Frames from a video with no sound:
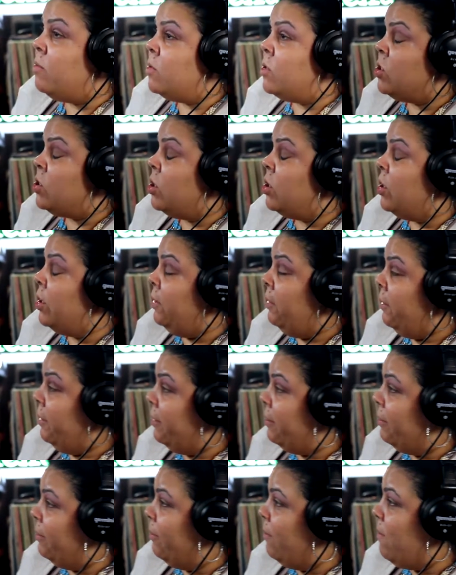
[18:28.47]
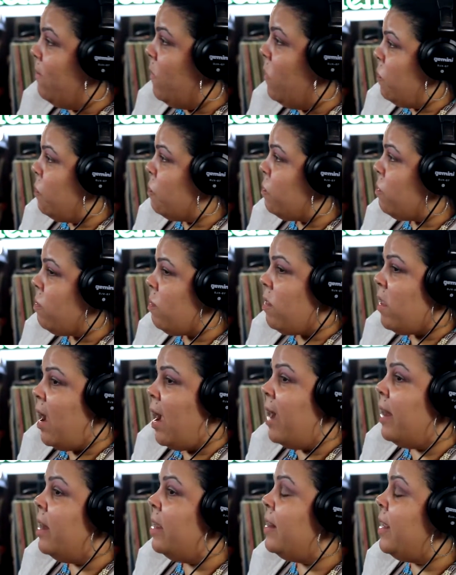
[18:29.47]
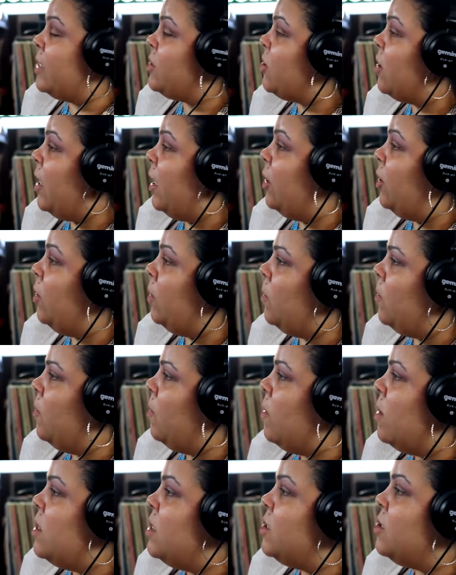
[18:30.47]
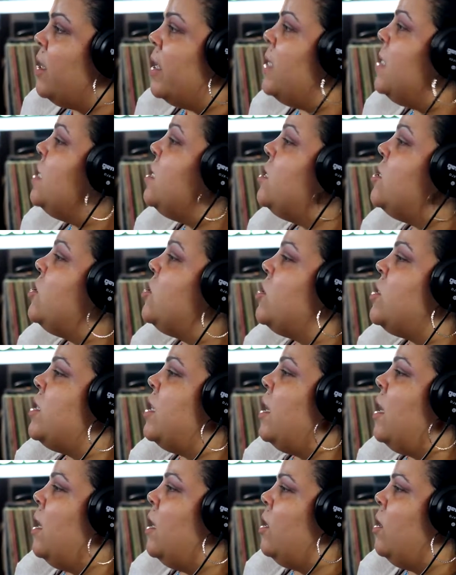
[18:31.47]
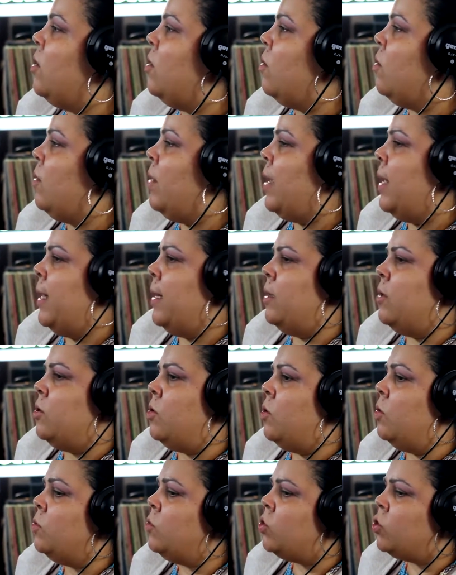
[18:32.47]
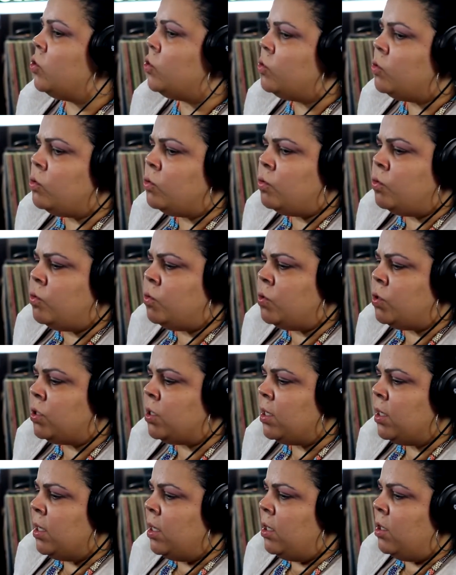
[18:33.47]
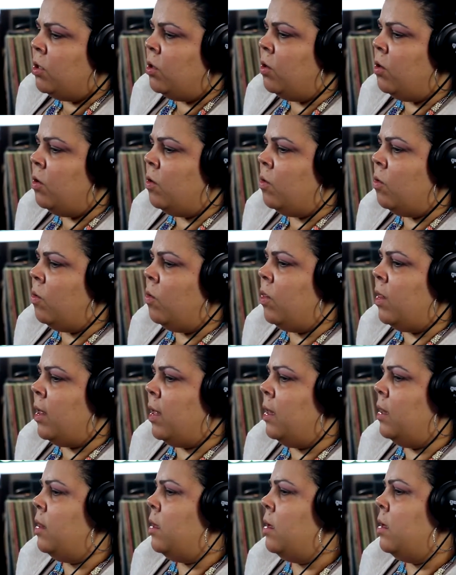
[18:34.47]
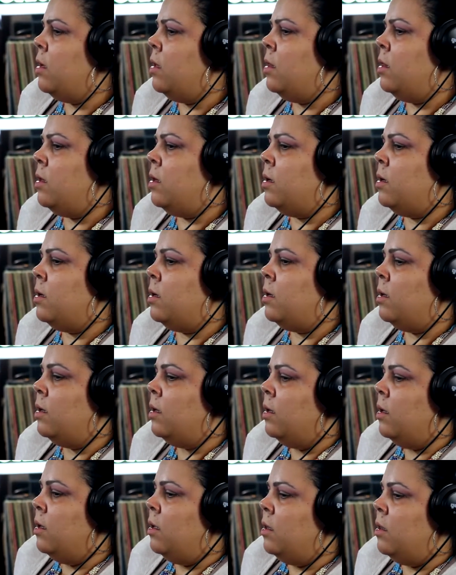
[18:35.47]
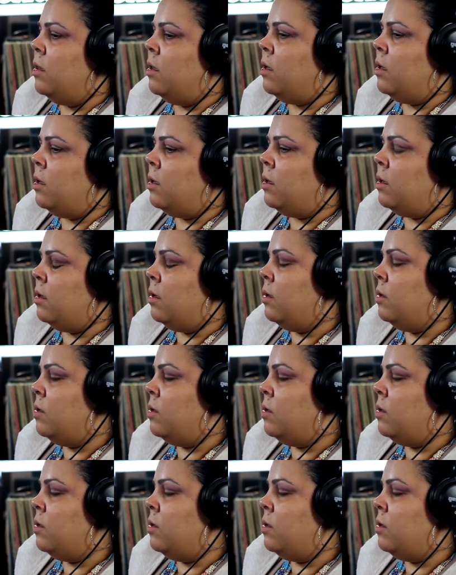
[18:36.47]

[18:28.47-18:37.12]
was hood. That's what I knew. So I didn't understand, like the no shoes, that the